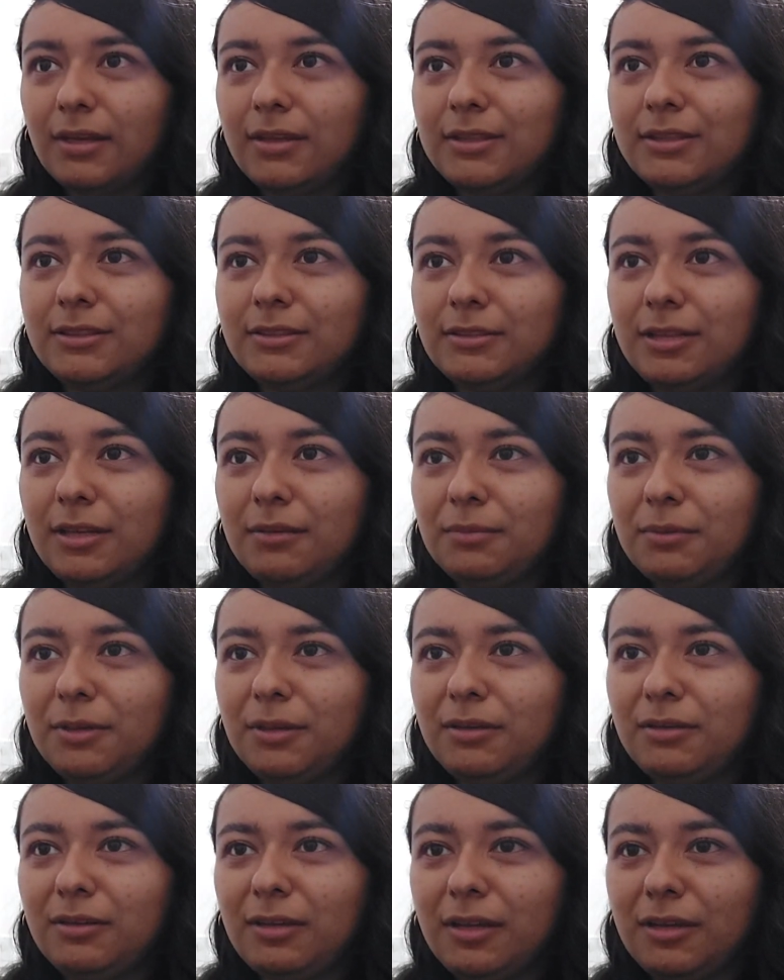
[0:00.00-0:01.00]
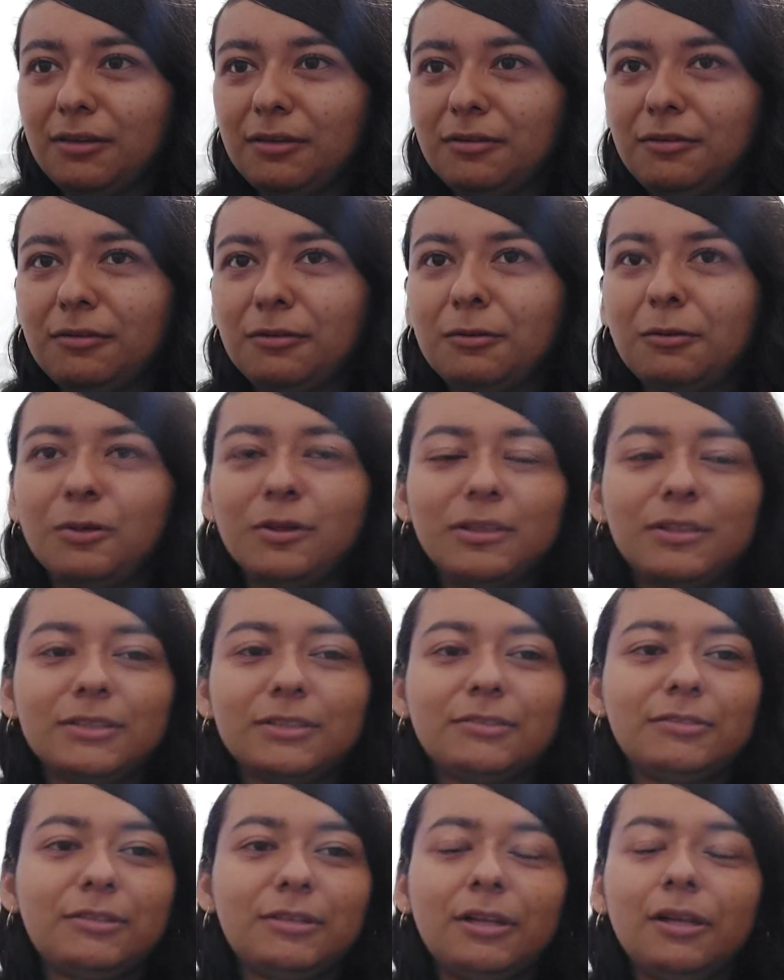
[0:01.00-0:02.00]
she's not being like you know
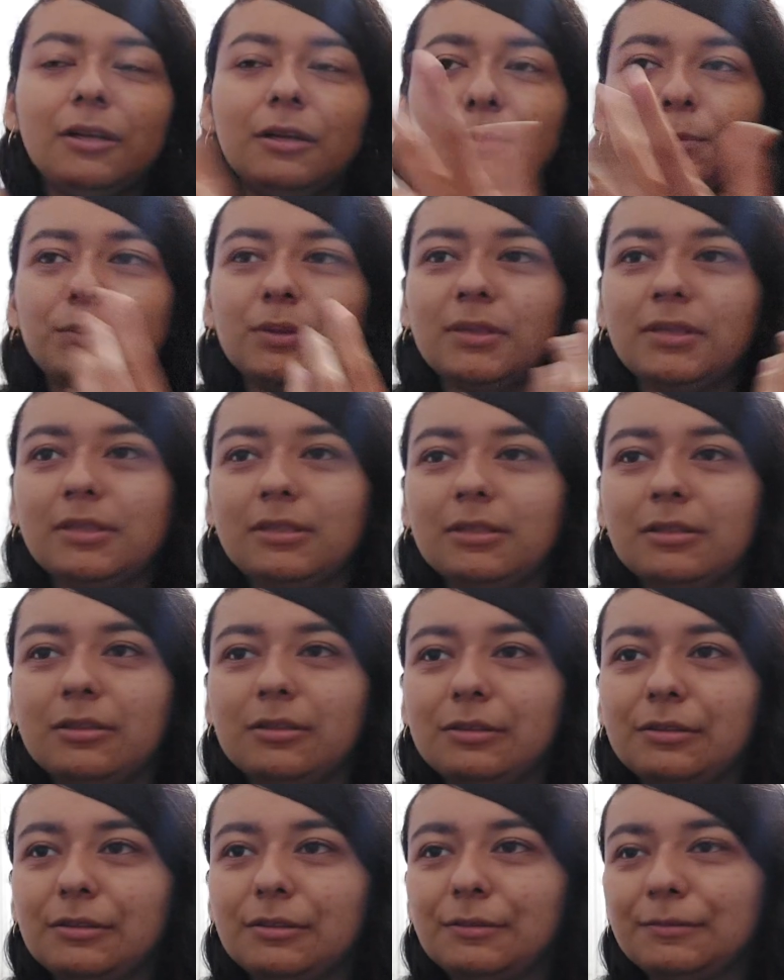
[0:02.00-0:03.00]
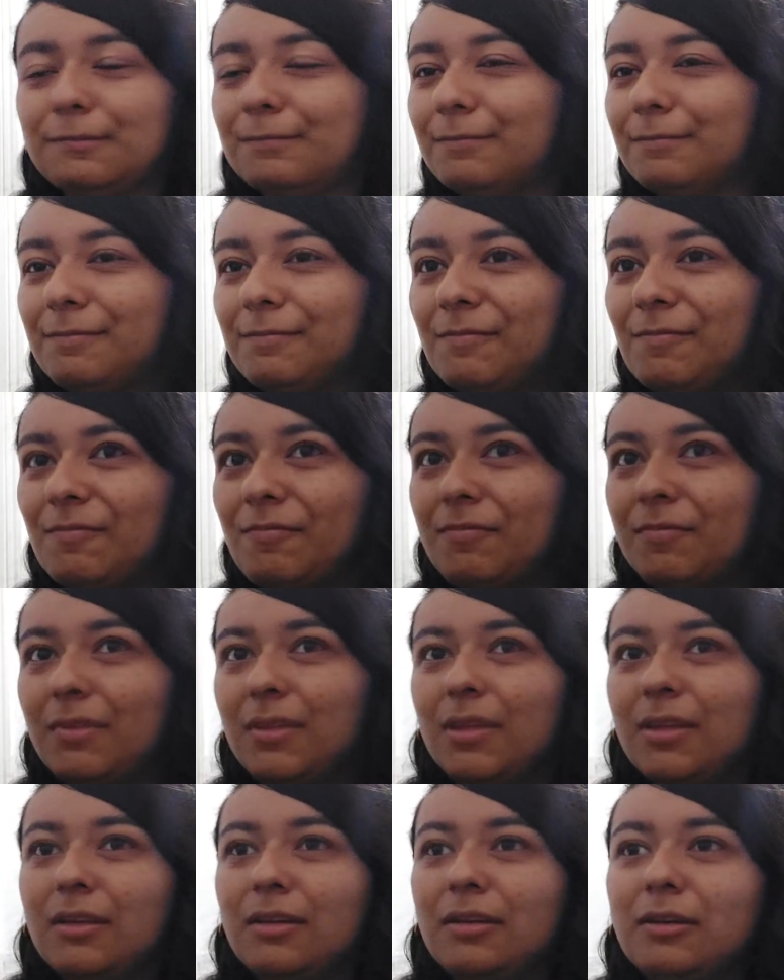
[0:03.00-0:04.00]
straight up uh
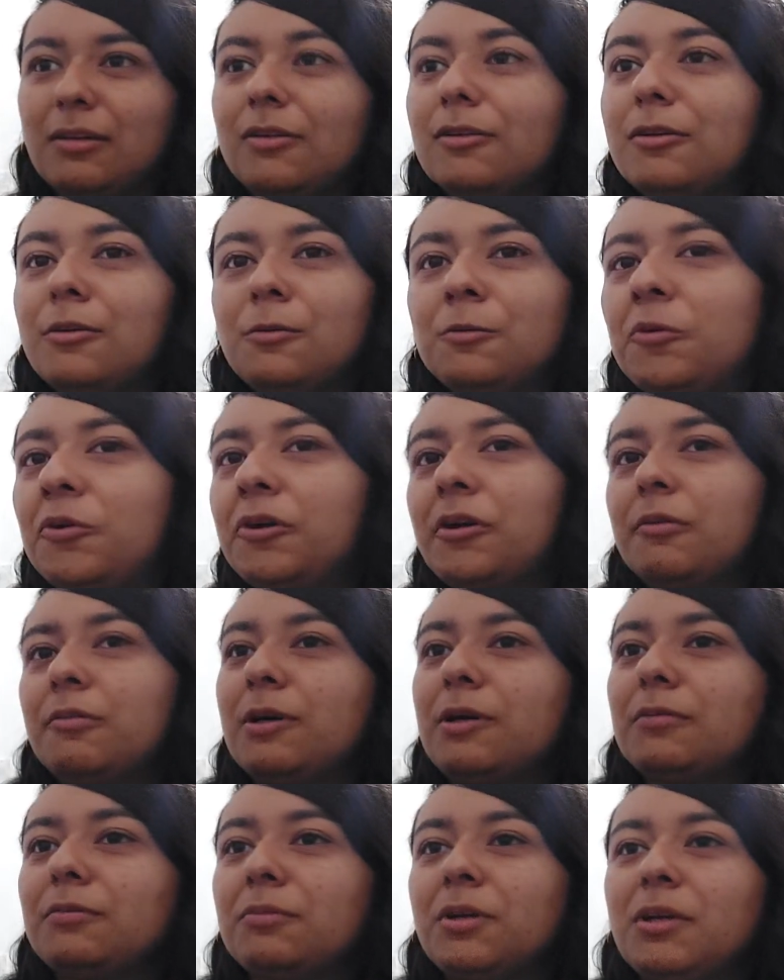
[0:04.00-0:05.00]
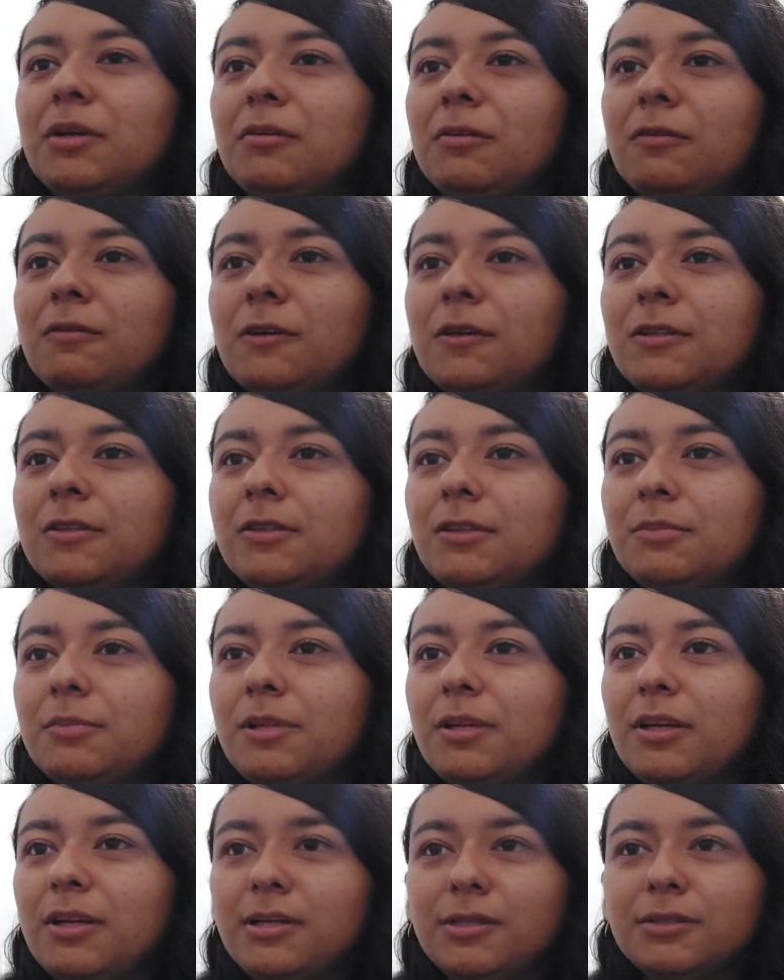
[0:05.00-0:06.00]
oh don't worry about me we'll figure
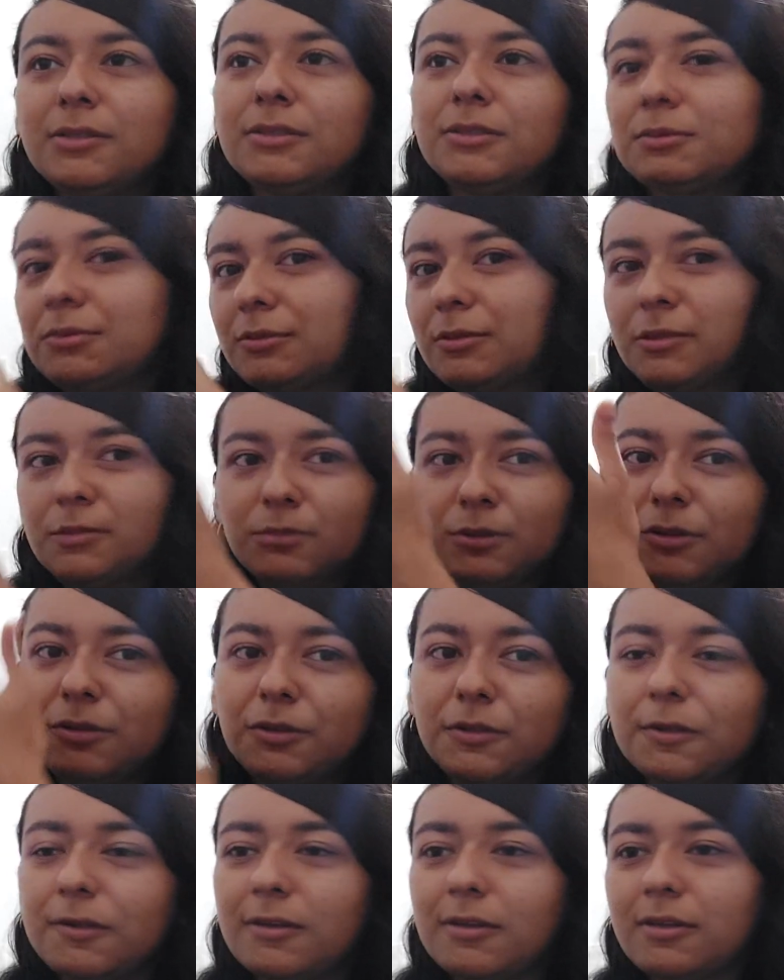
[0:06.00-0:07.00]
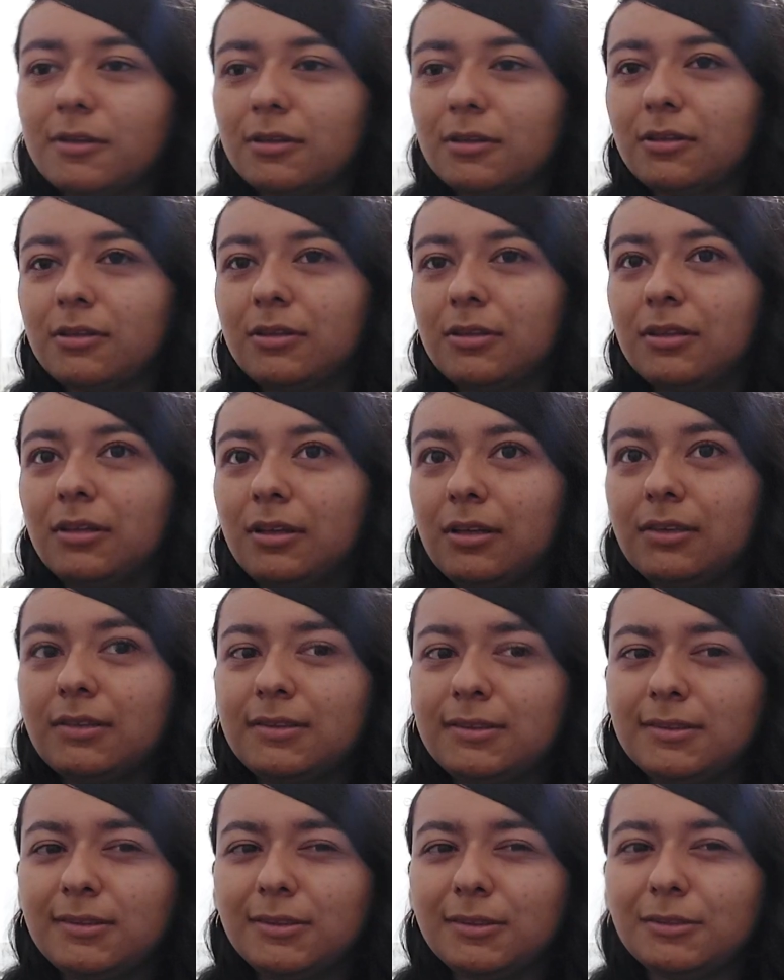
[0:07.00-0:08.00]
something out just keep doing your thing
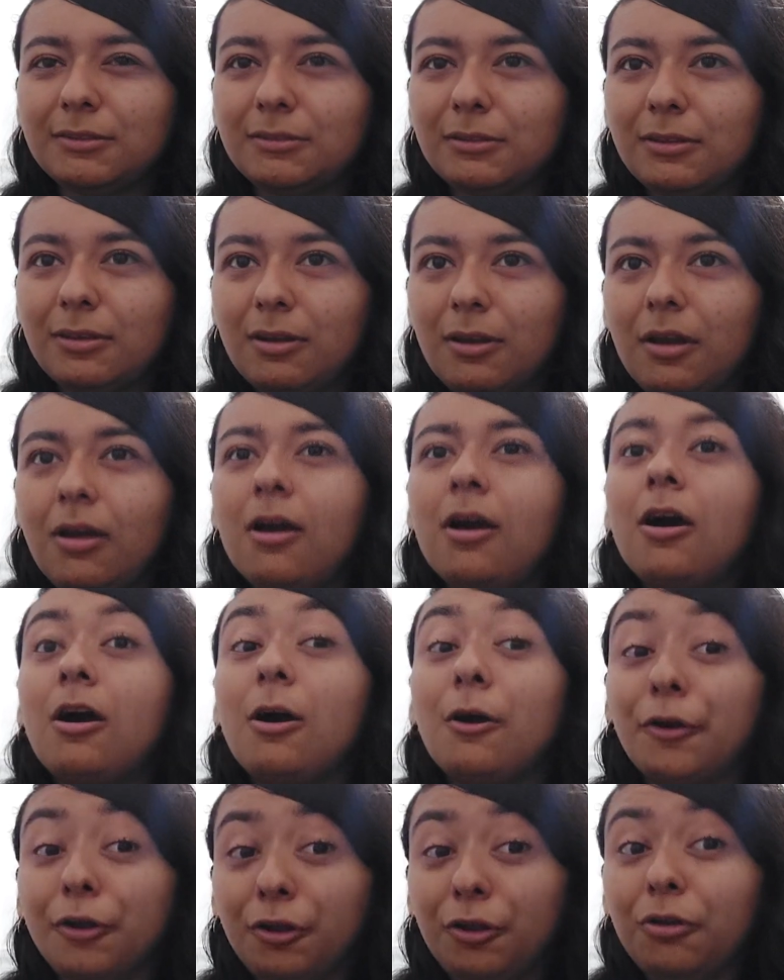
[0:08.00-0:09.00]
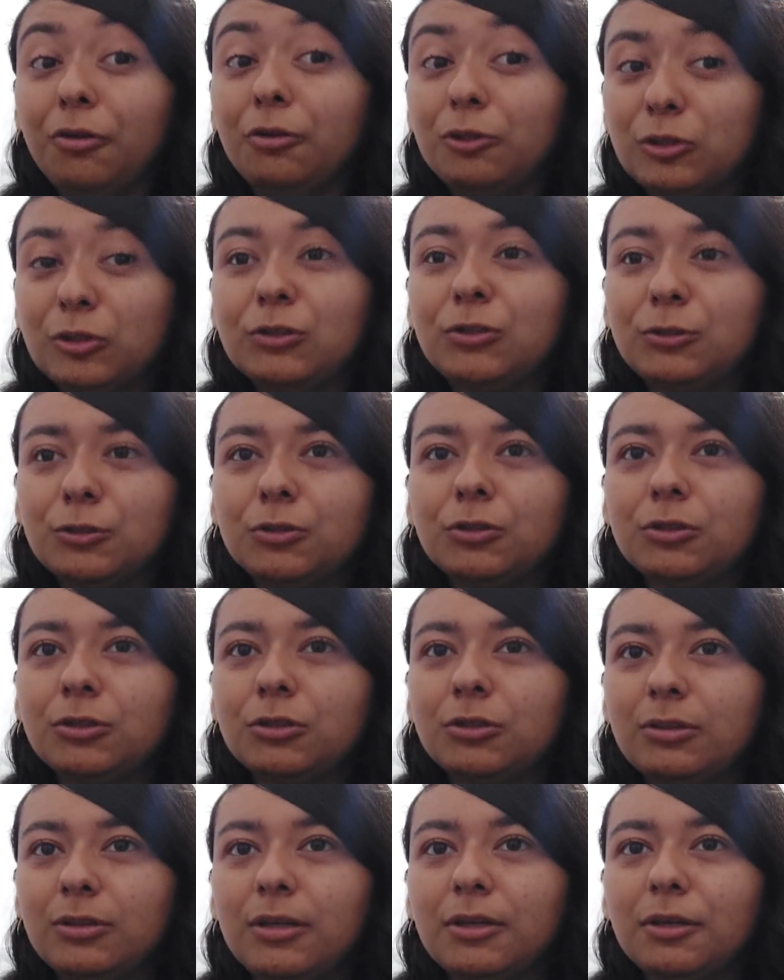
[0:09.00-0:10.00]
it's you know are you
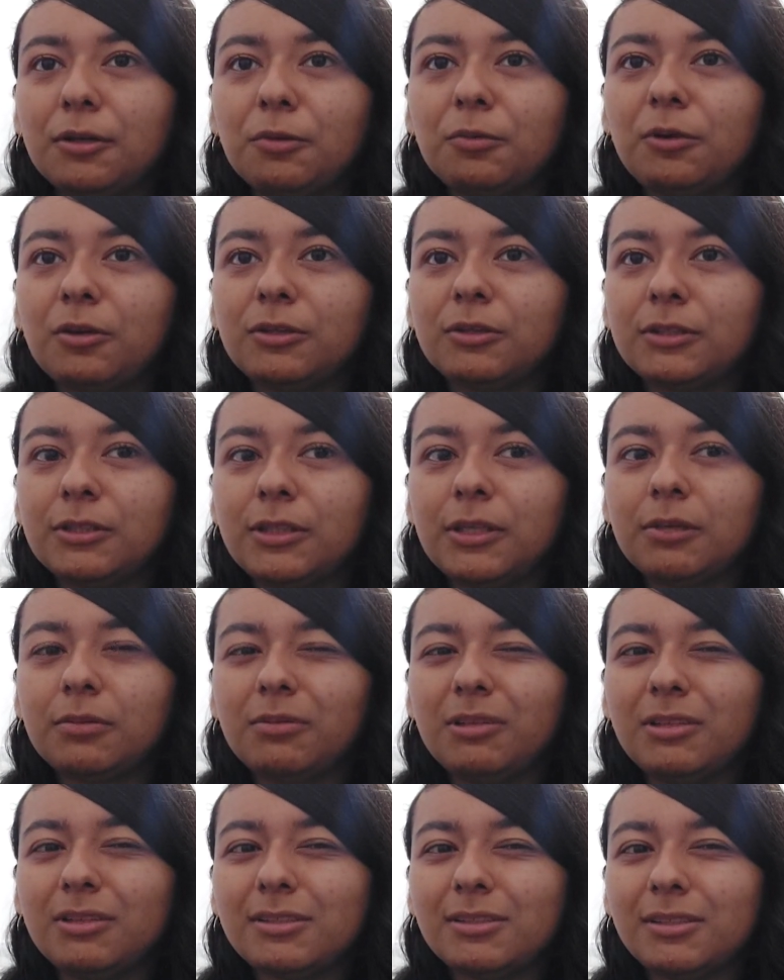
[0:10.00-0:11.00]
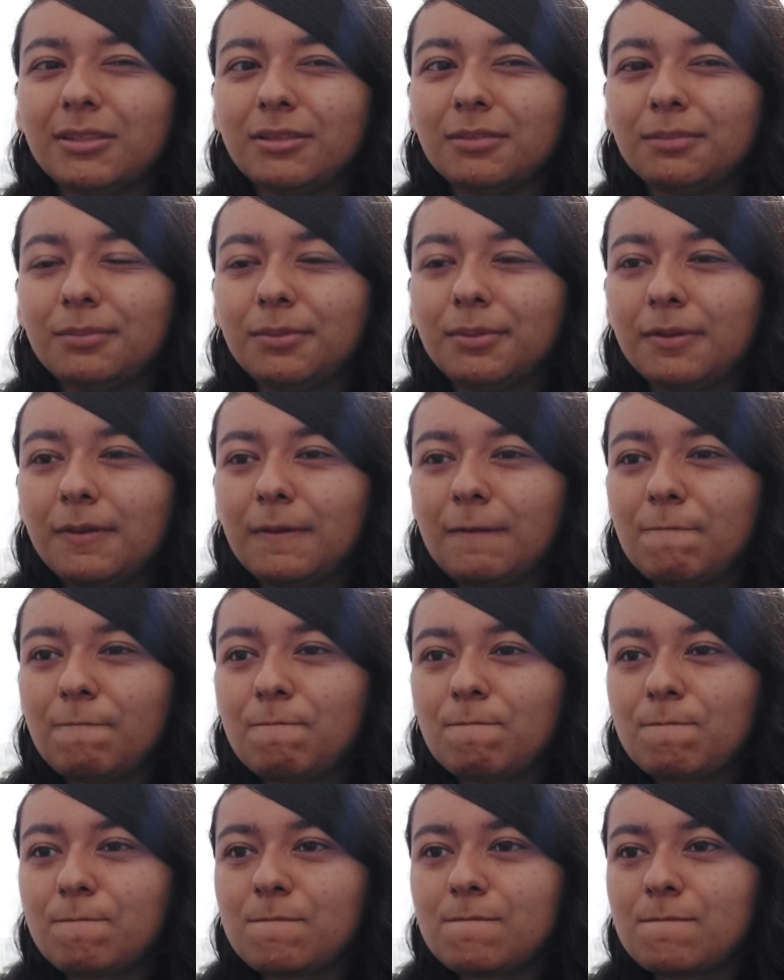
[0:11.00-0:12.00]
sure that you want to give this up
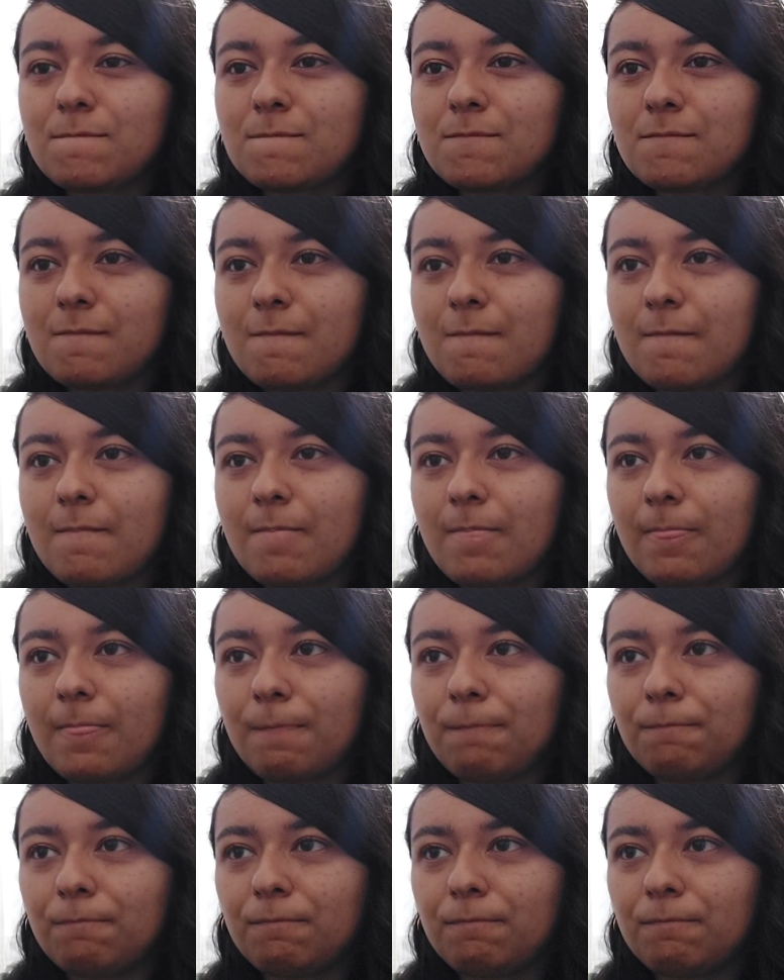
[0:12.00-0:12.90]
hmm